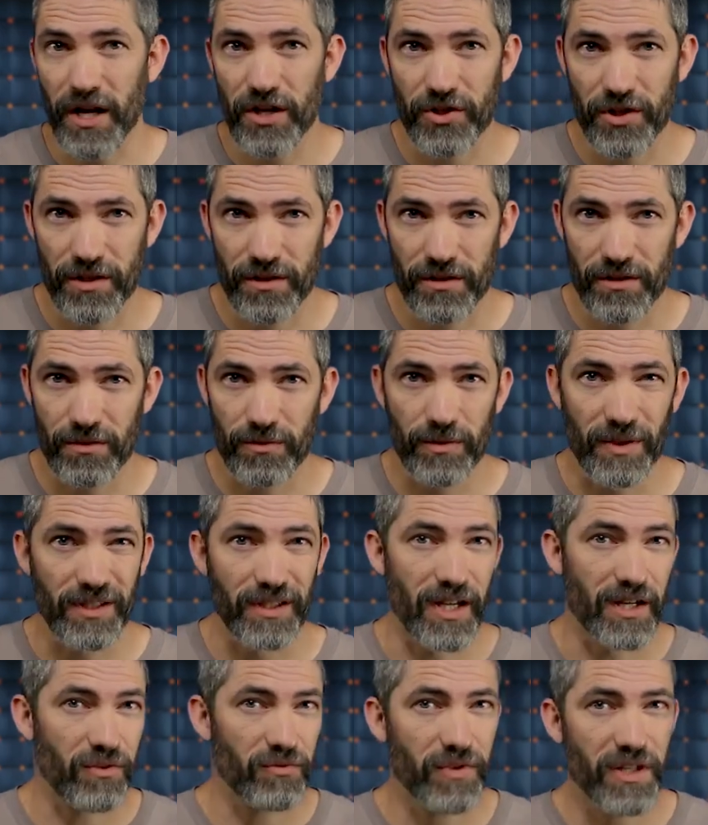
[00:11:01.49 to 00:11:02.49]
agent, one
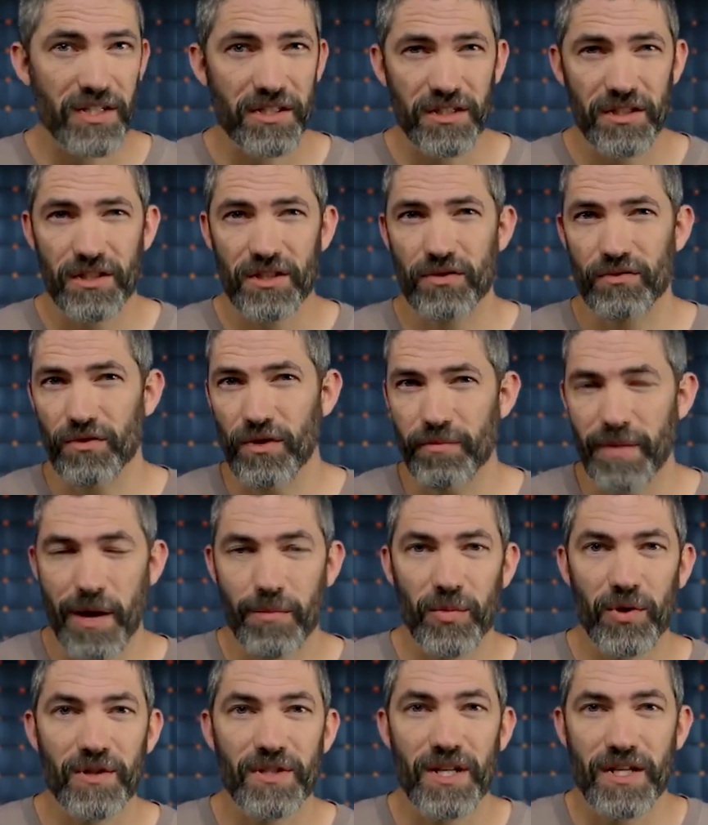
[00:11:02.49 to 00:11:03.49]
that reasons,
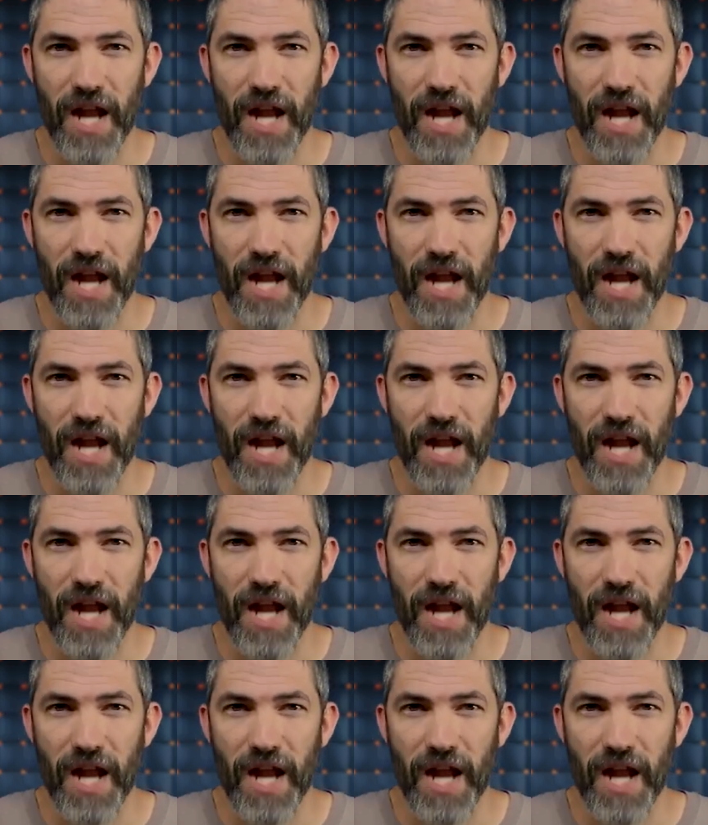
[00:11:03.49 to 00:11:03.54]
remembers,